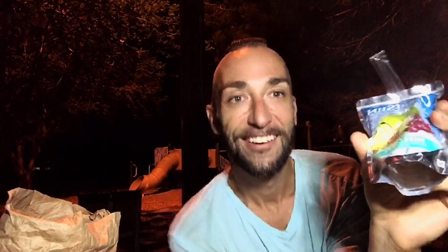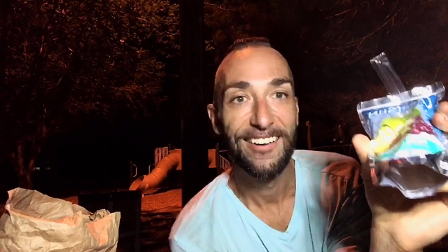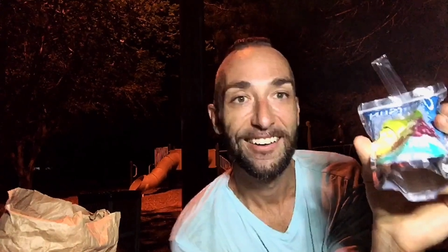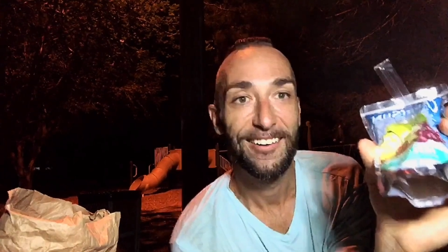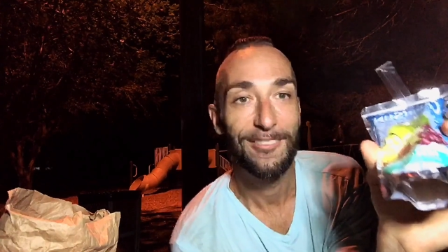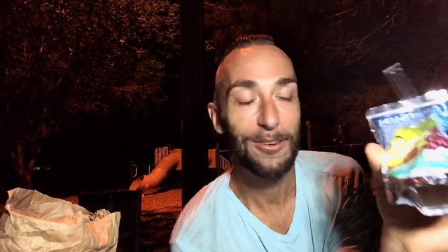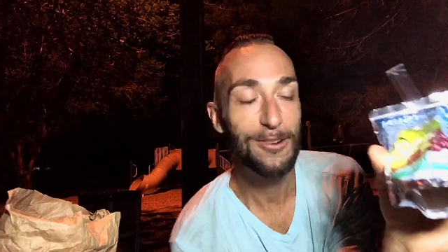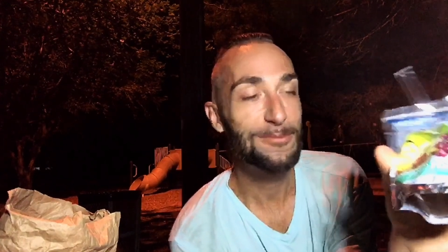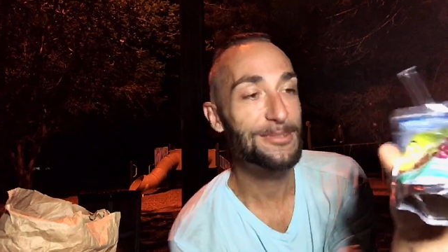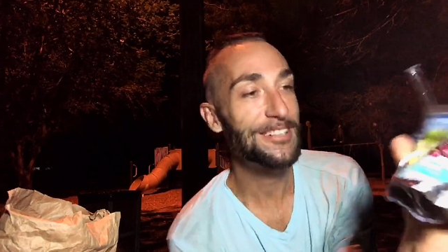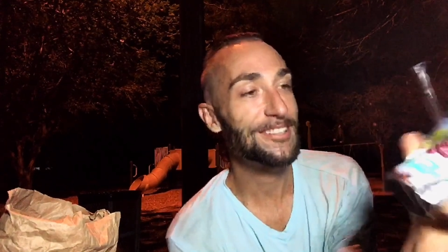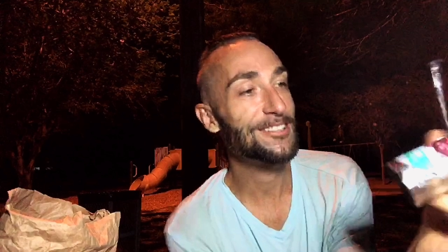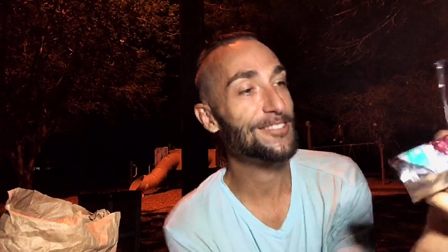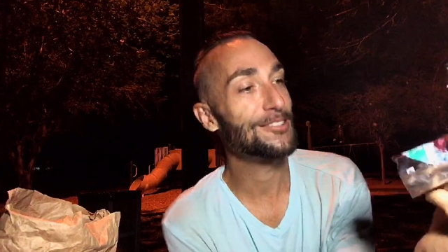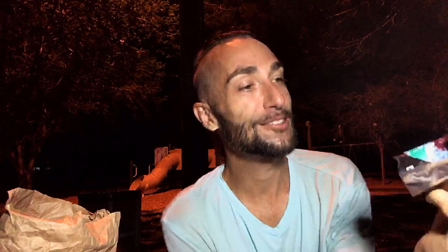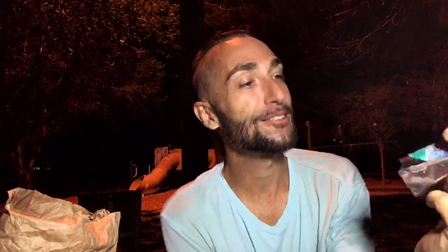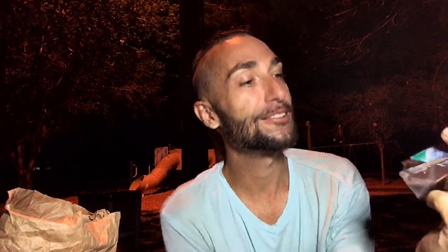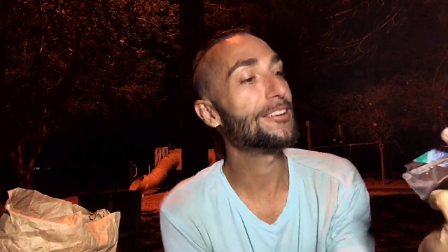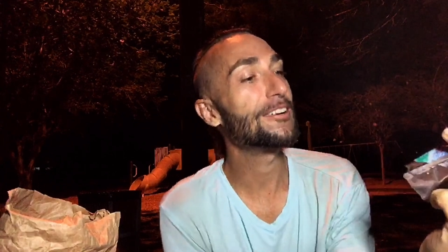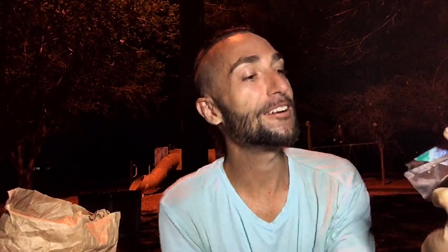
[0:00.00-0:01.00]
What am I gonna
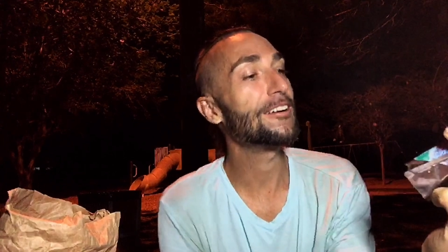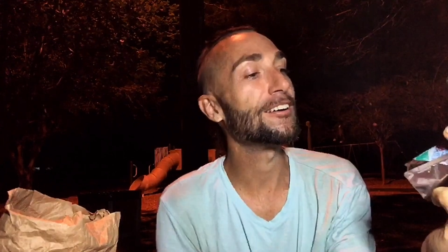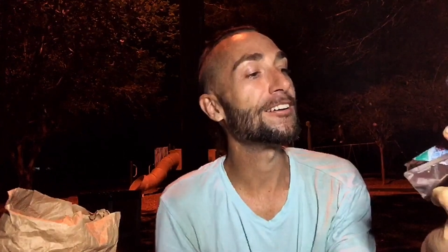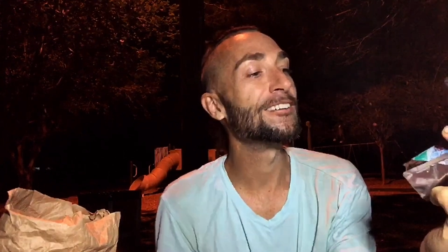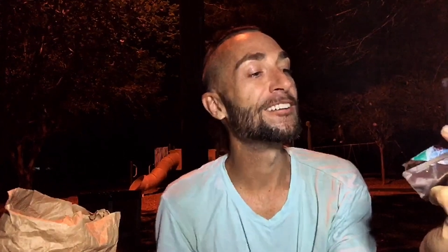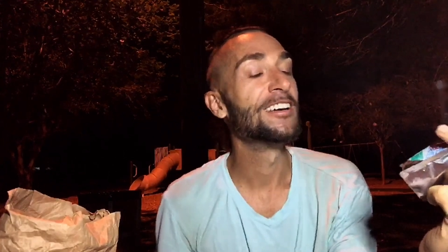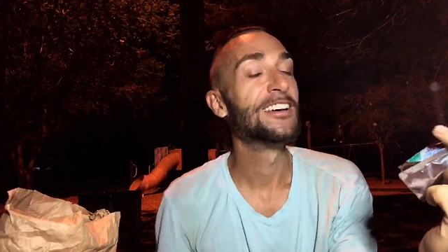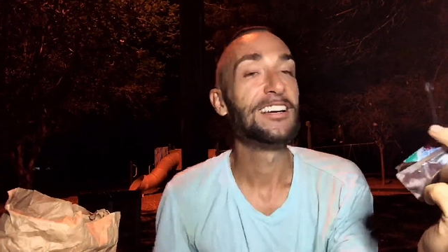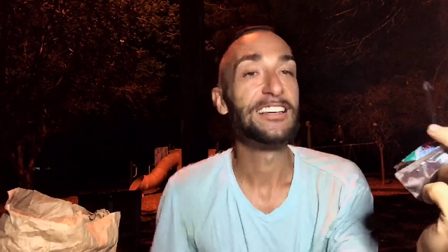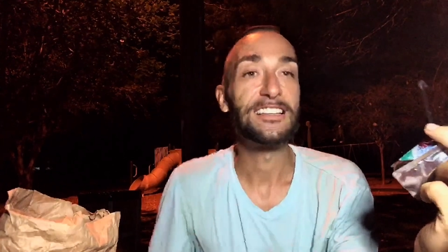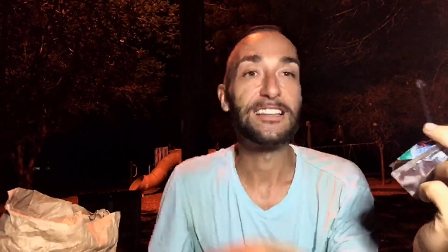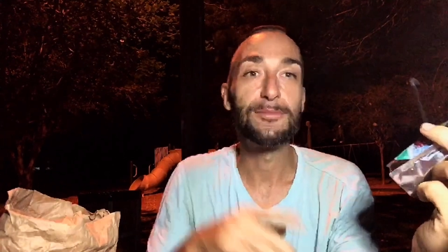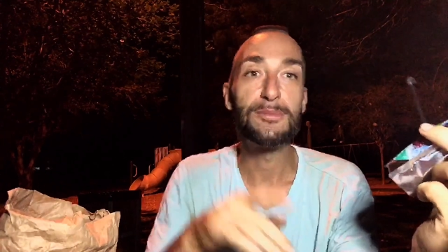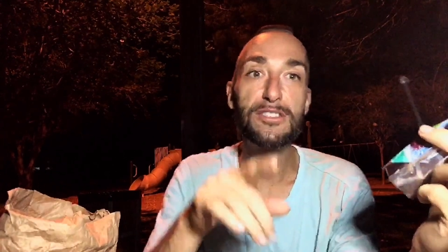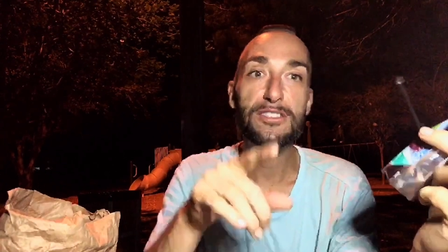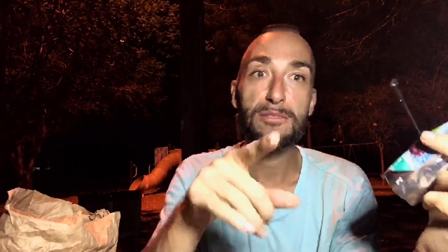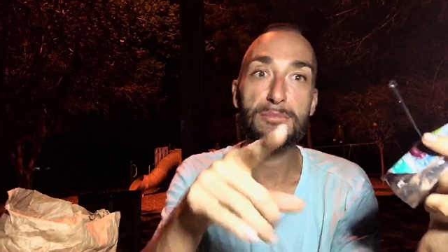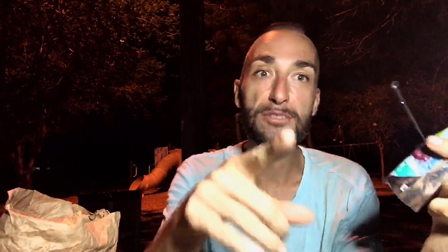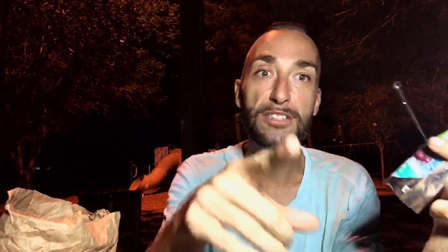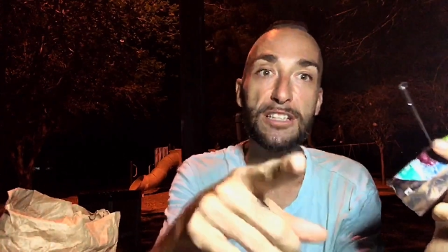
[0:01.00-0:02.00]
do there? Give me
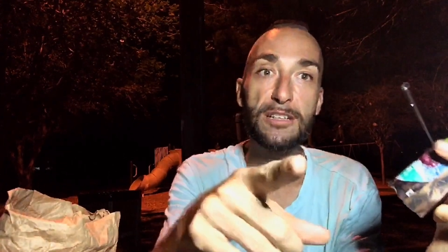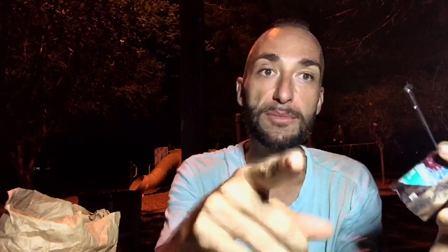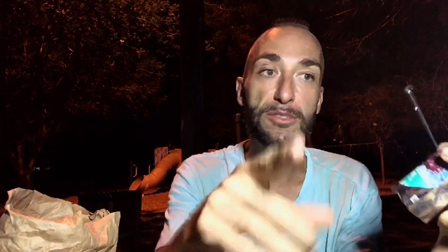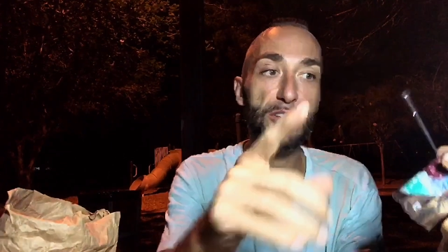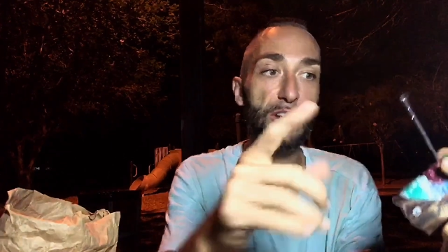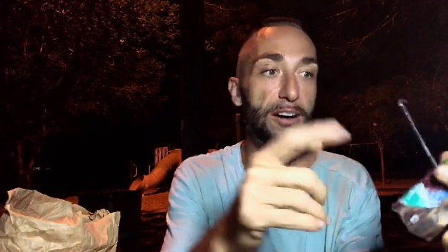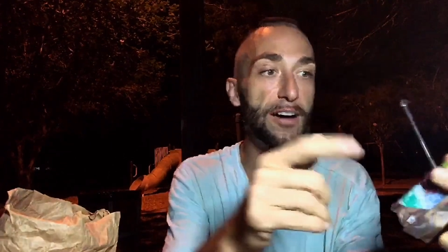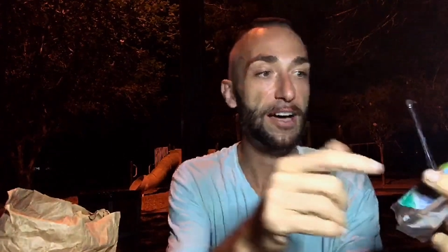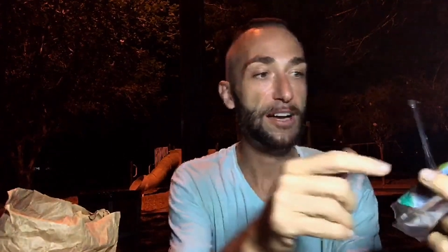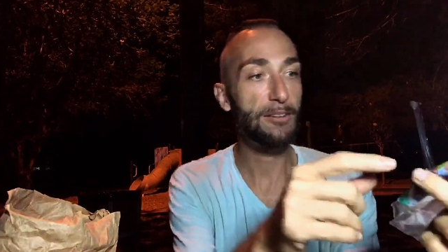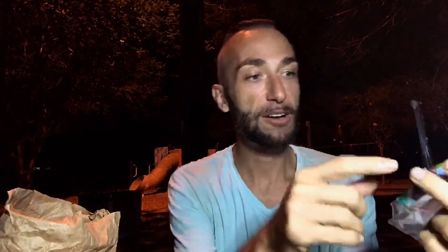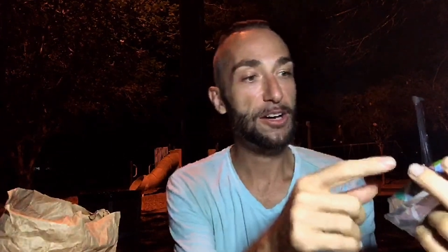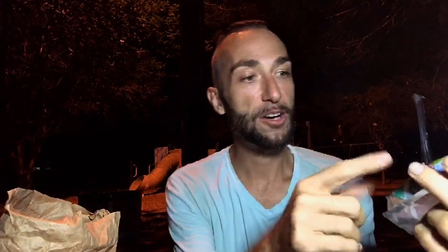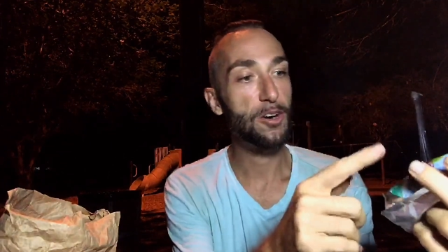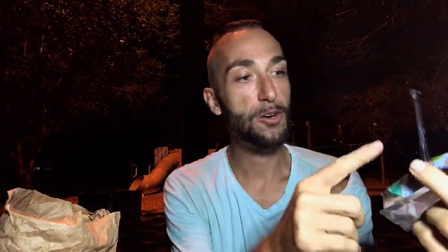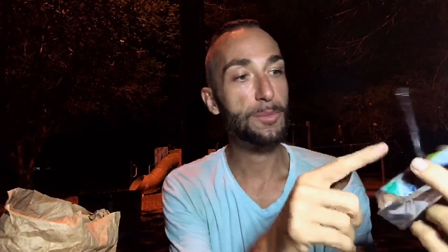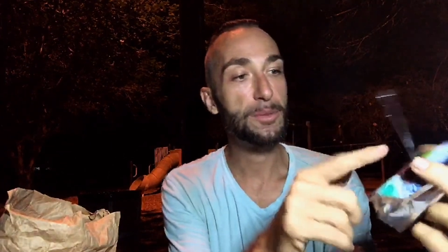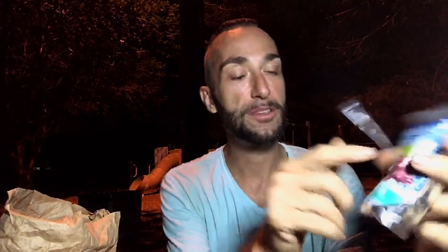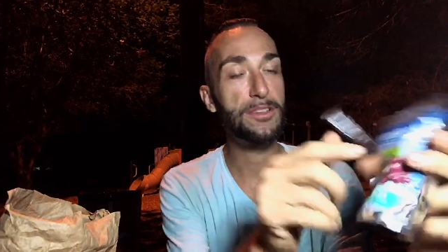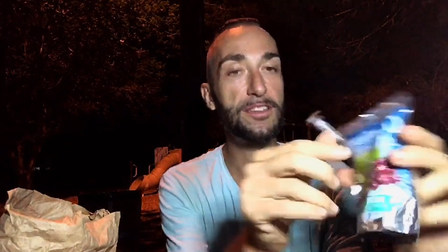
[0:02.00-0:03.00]
some tips, y'all. How do I
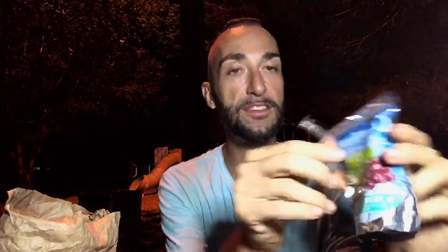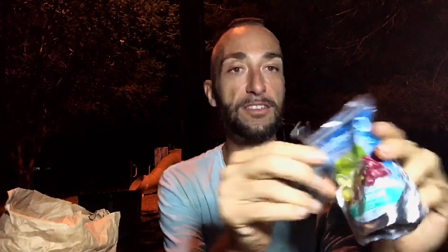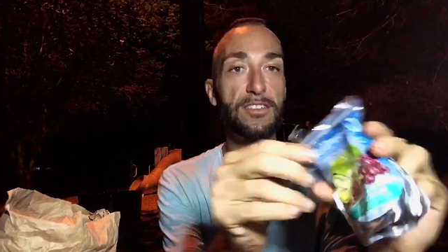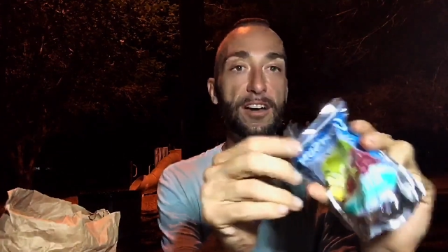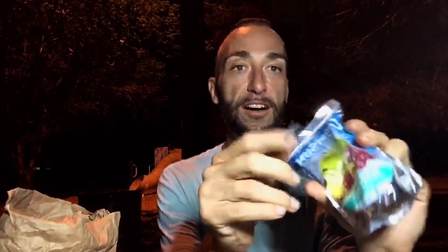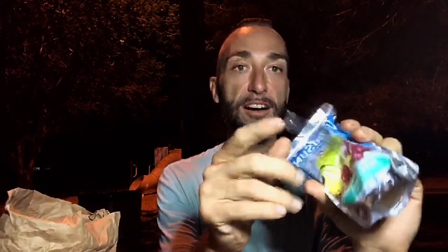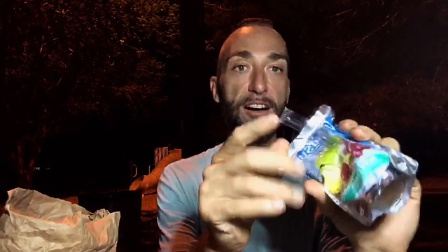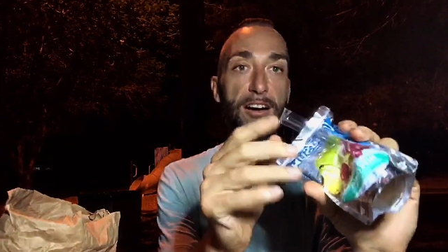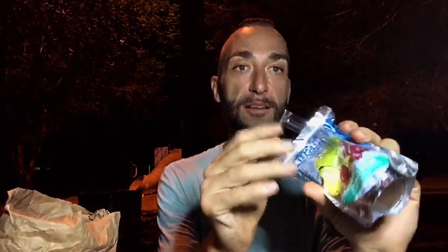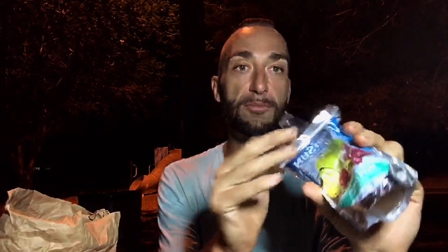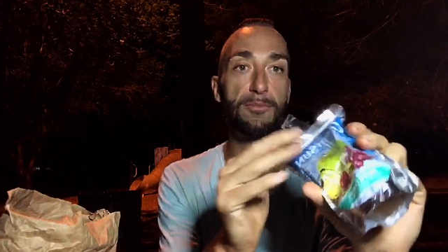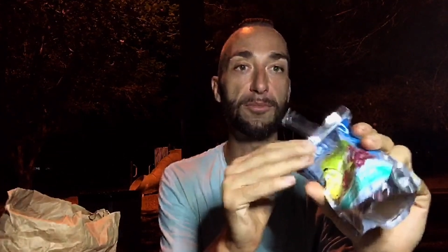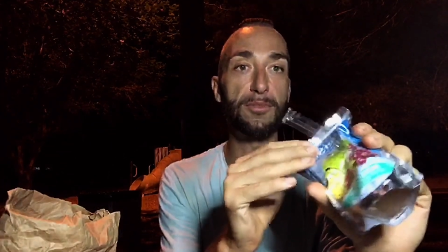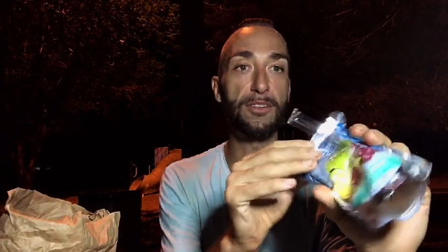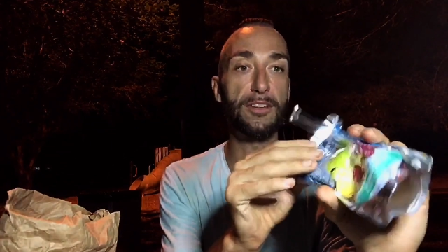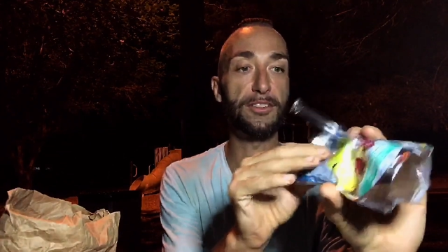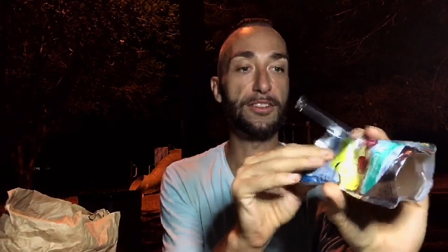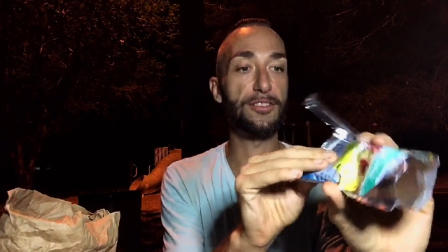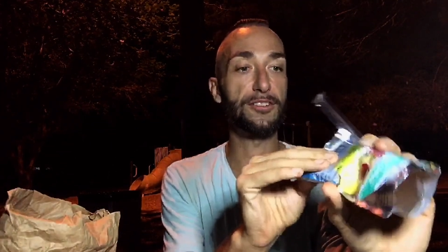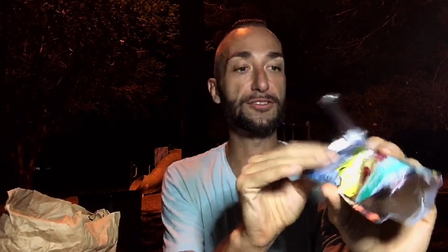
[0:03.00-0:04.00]
open this up?
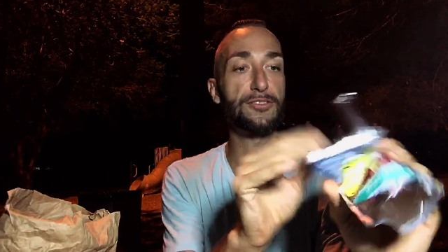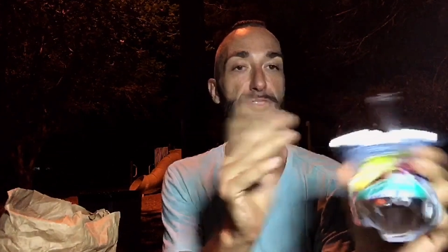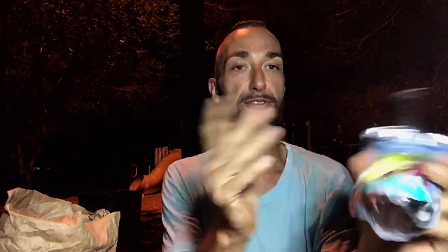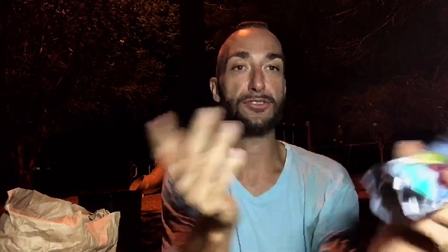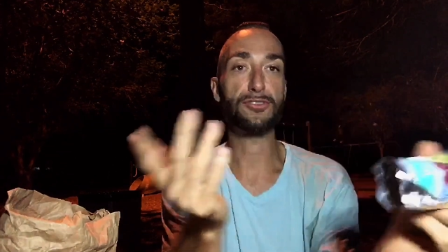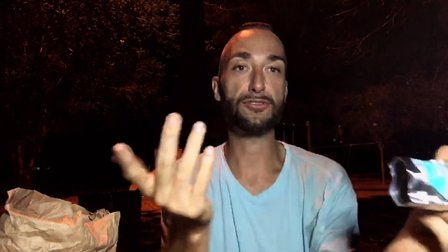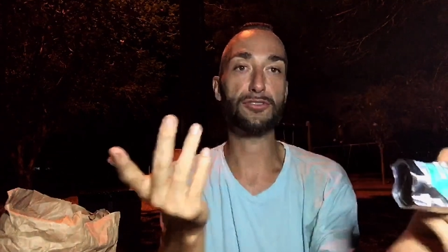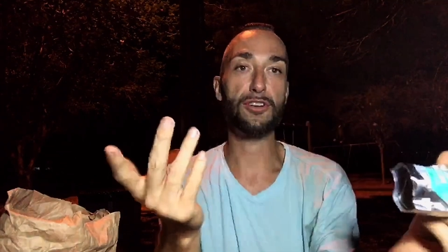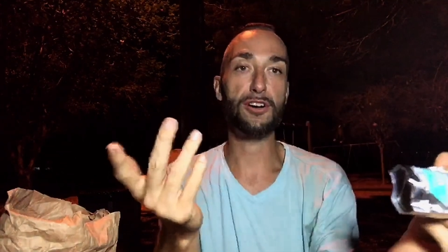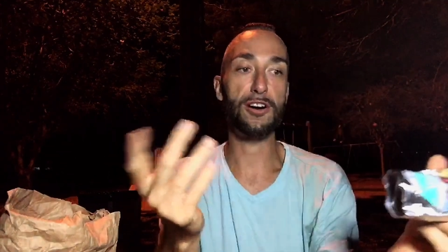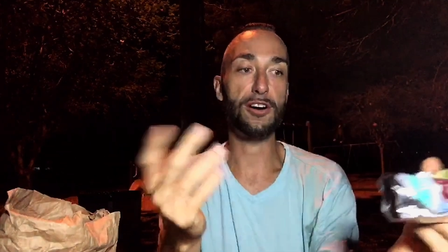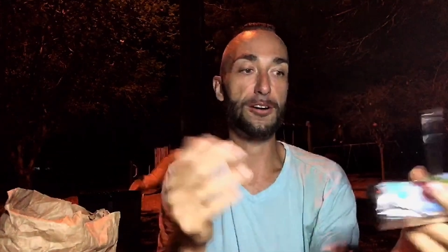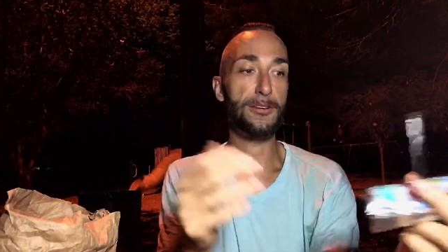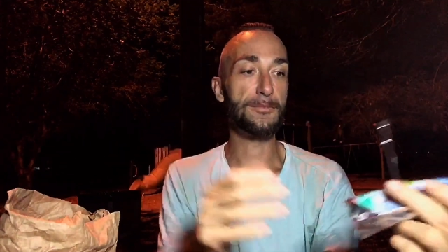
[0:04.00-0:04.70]
There's no straw.